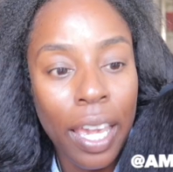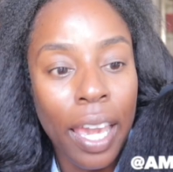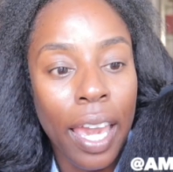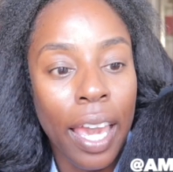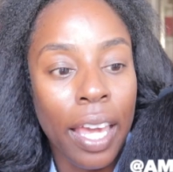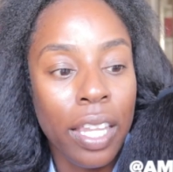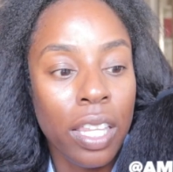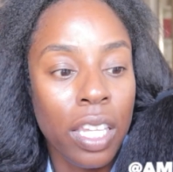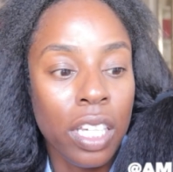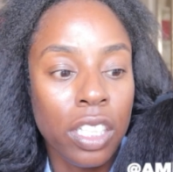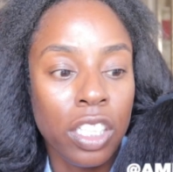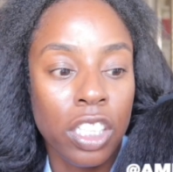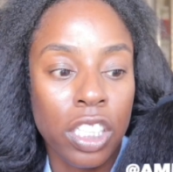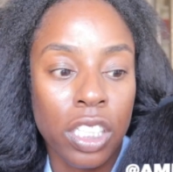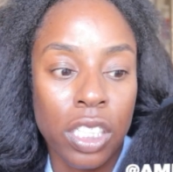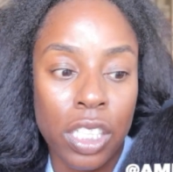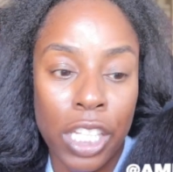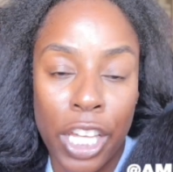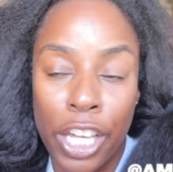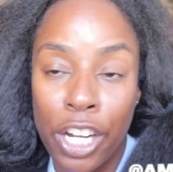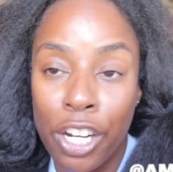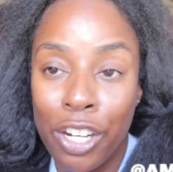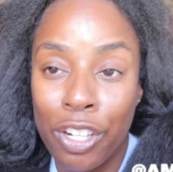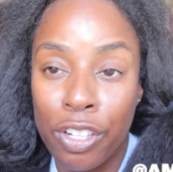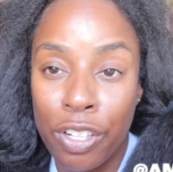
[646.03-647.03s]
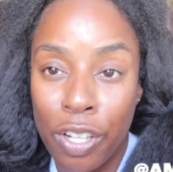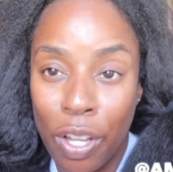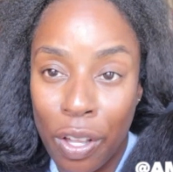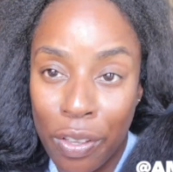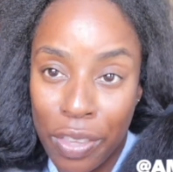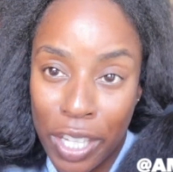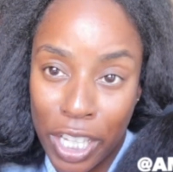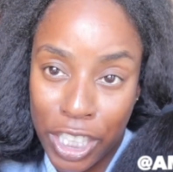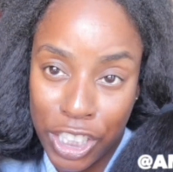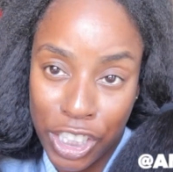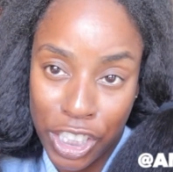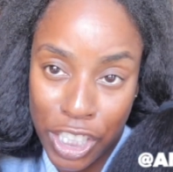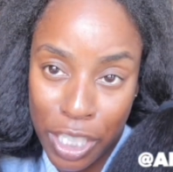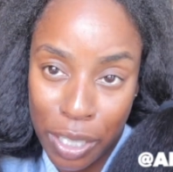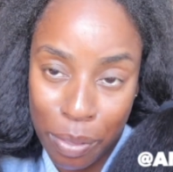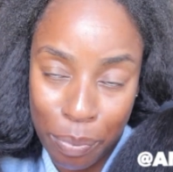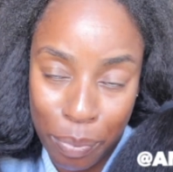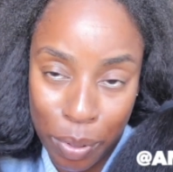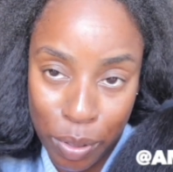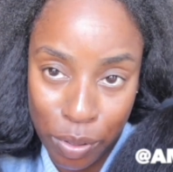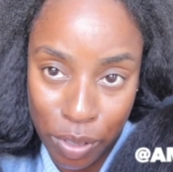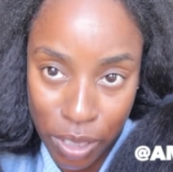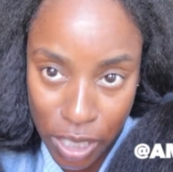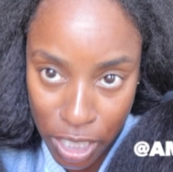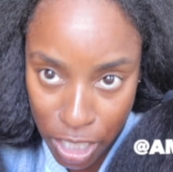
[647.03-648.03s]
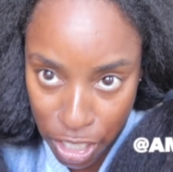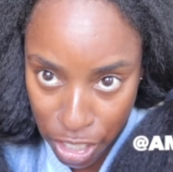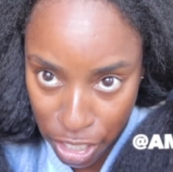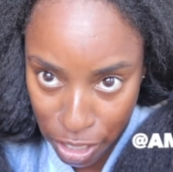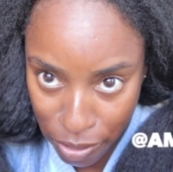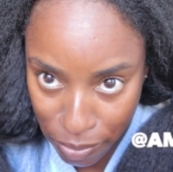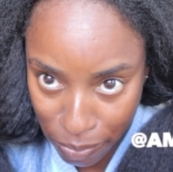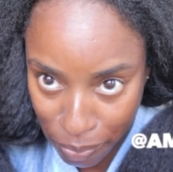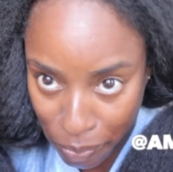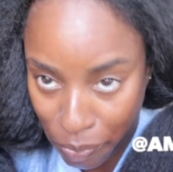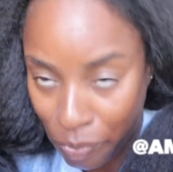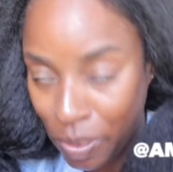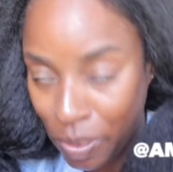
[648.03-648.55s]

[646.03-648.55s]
and then just let her know that Sheen Boo sent you.